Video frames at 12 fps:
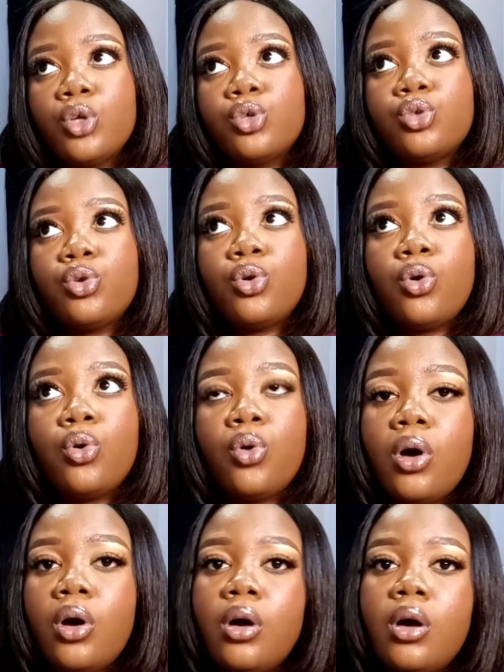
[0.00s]

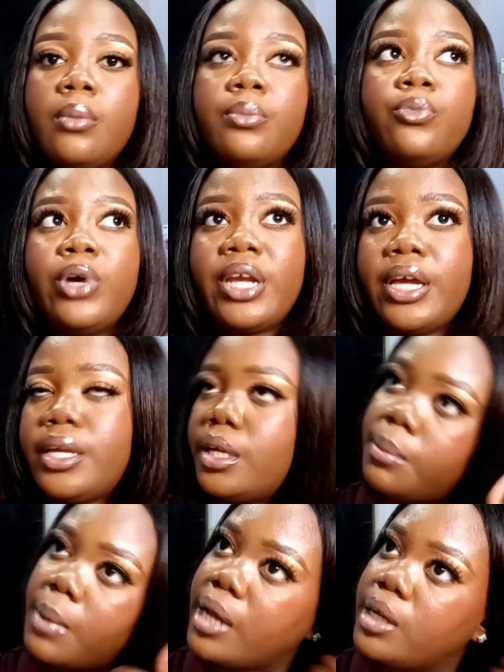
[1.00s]
So when I
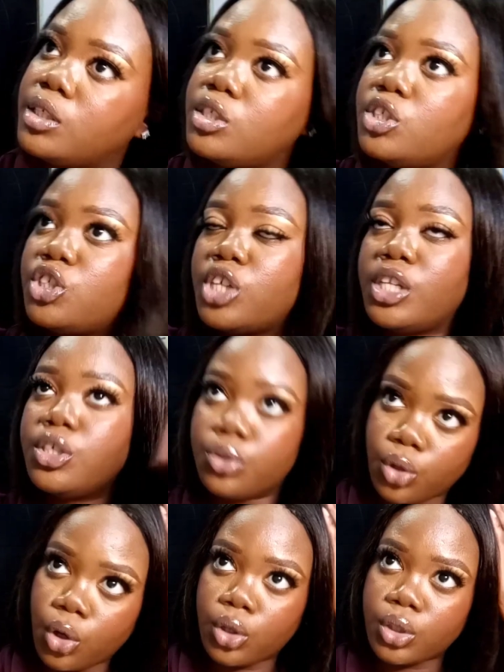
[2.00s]
came, I
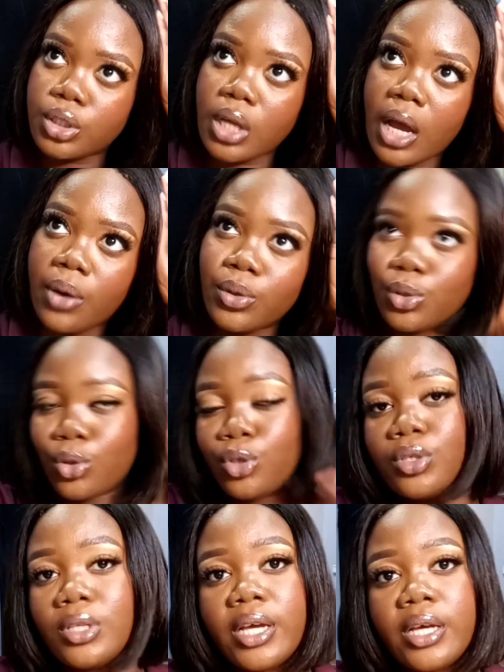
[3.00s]
initially thought I was
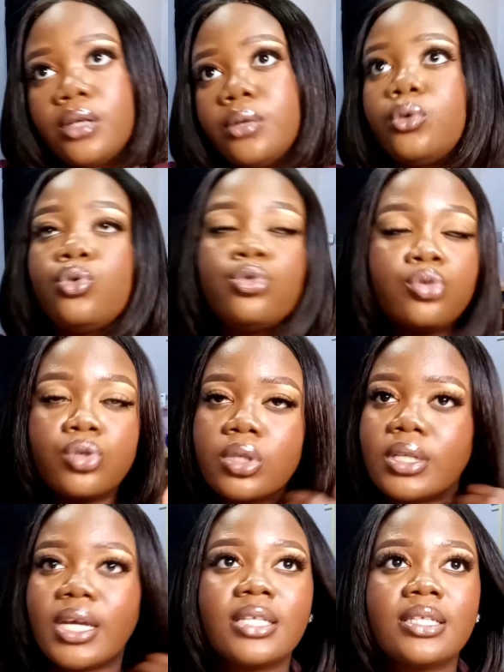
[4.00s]
going to like go to
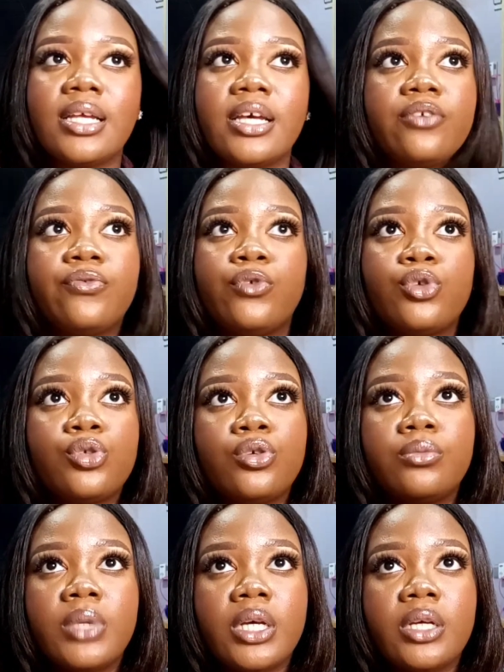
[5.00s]
class like for
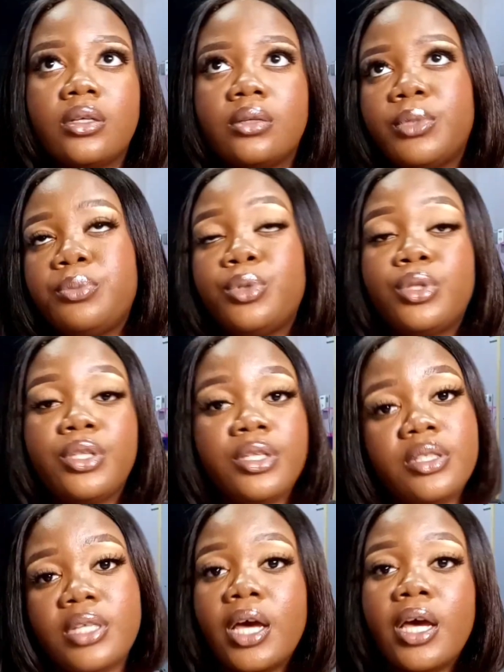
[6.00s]
some like maybe
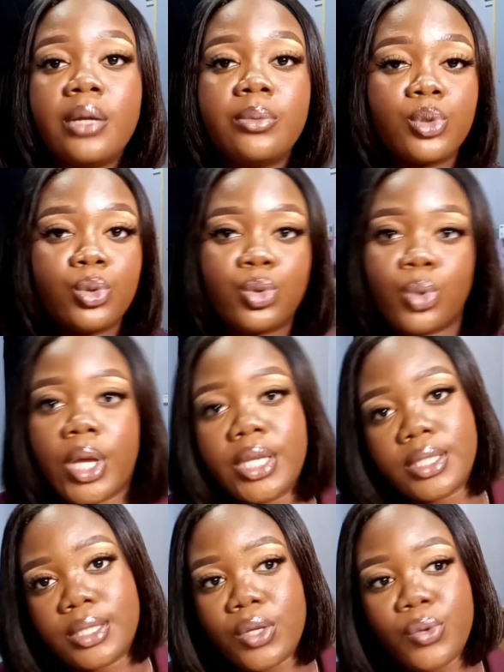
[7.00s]
3 times or
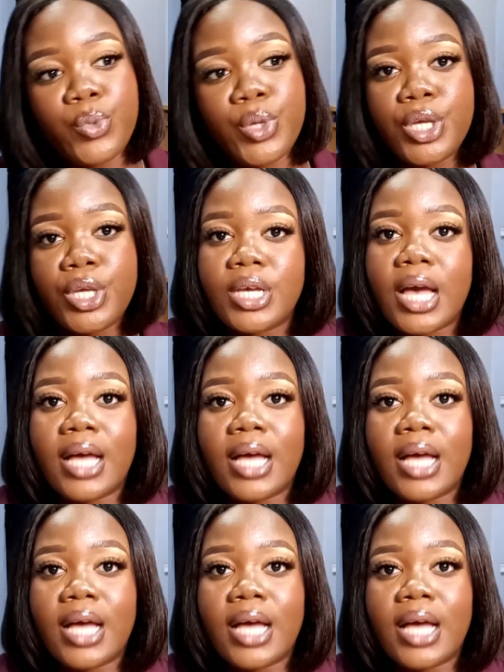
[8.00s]
twice in a week